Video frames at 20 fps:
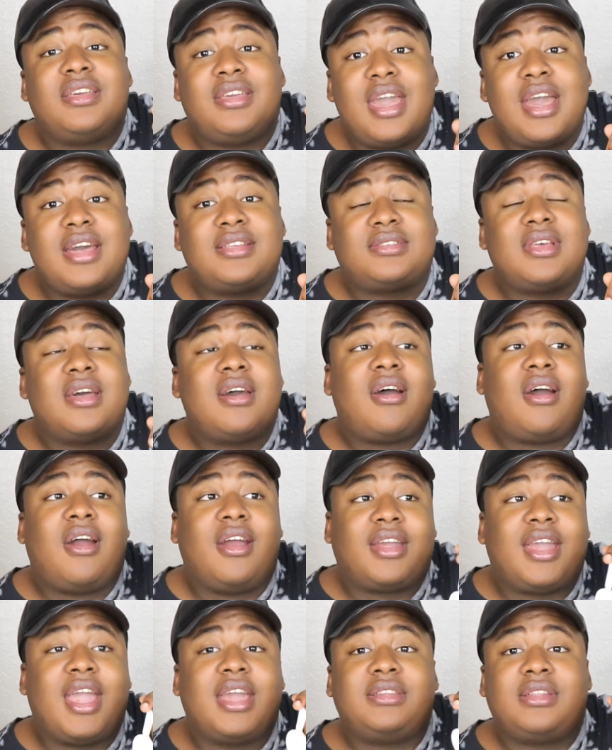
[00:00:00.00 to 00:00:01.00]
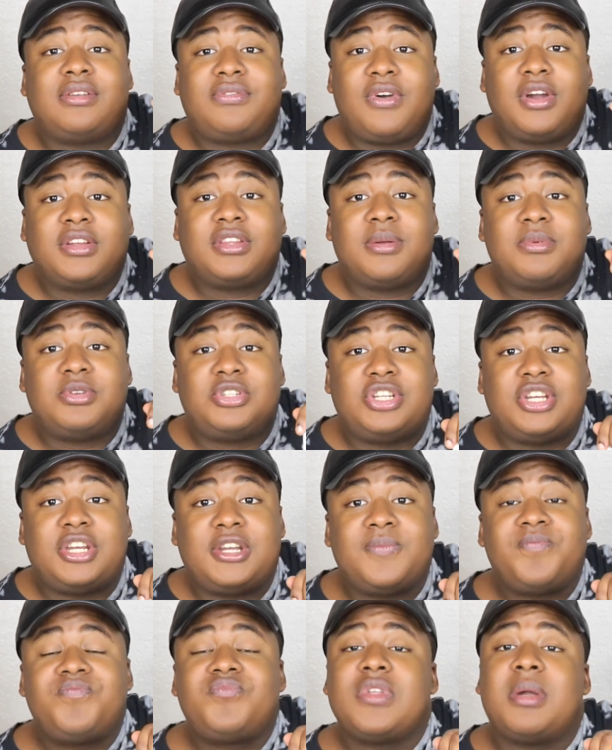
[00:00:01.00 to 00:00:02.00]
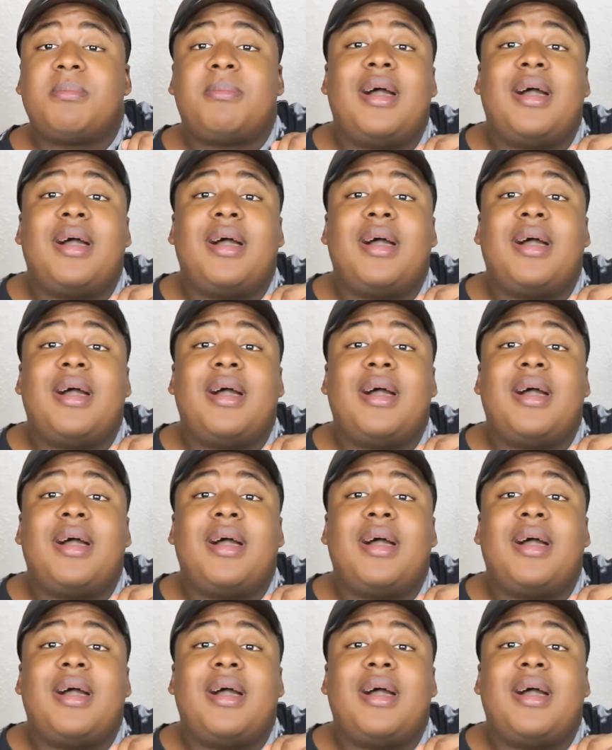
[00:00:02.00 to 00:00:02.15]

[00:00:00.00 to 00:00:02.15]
yes, R. Kelly did fucked up shit.